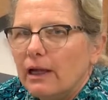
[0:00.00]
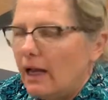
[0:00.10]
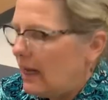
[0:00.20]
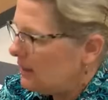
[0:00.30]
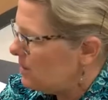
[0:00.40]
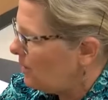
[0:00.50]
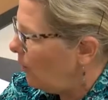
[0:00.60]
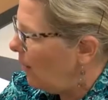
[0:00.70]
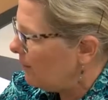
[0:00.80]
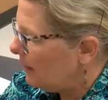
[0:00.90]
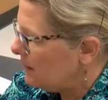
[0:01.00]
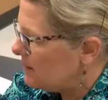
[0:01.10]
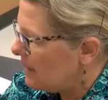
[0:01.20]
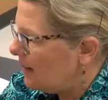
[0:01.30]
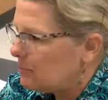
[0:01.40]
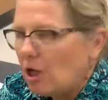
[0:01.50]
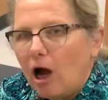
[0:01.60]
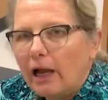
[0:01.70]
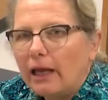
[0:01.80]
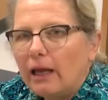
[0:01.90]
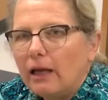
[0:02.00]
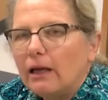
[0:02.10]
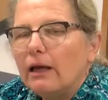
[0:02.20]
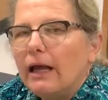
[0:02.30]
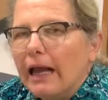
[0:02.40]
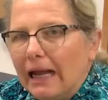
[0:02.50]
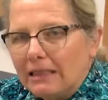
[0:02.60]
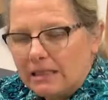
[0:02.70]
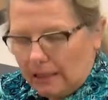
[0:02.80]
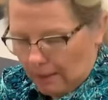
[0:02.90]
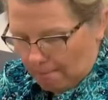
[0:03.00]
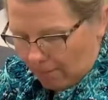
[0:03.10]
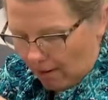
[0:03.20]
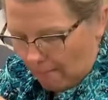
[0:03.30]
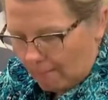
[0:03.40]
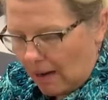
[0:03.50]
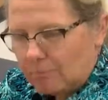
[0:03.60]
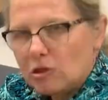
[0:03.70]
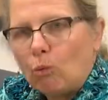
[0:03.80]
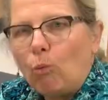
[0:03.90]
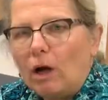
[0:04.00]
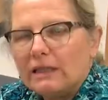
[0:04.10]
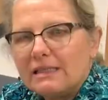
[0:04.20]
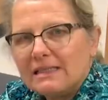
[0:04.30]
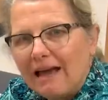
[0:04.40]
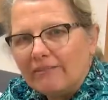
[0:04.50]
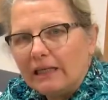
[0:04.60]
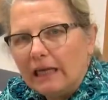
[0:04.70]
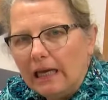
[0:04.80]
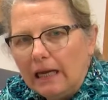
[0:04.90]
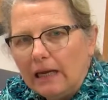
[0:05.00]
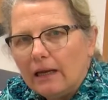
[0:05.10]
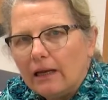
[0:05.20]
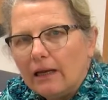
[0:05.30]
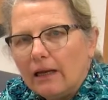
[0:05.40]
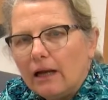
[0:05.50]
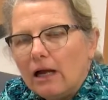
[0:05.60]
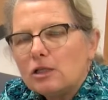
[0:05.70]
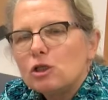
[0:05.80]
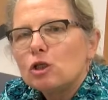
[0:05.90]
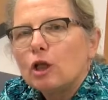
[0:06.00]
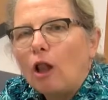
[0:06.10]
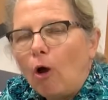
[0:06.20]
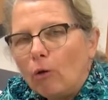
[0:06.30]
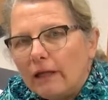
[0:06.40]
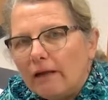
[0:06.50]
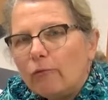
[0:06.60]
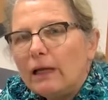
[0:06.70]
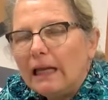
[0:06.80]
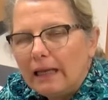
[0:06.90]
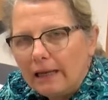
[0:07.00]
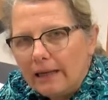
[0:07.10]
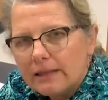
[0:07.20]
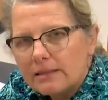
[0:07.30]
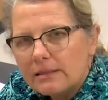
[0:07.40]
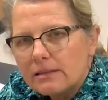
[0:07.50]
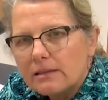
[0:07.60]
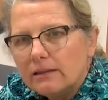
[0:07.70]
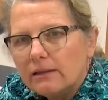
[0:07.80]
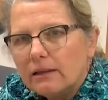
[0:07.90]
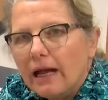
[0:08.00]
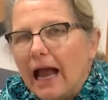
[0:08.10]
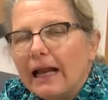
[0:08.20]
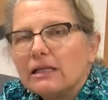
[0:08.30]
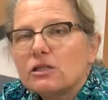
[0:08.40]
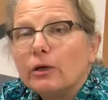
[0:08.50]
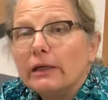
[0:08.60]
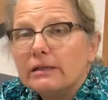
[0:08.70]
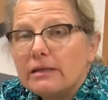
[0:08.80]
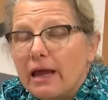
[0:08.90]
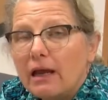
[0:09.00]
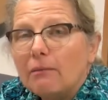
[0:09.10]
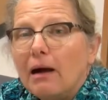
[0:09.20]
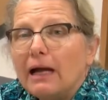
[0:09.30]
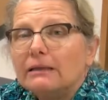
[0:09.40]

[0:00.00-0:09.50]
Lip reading: And so I'm going to stop talking. It's going to pump up to 170, slowly release, and it's going to take my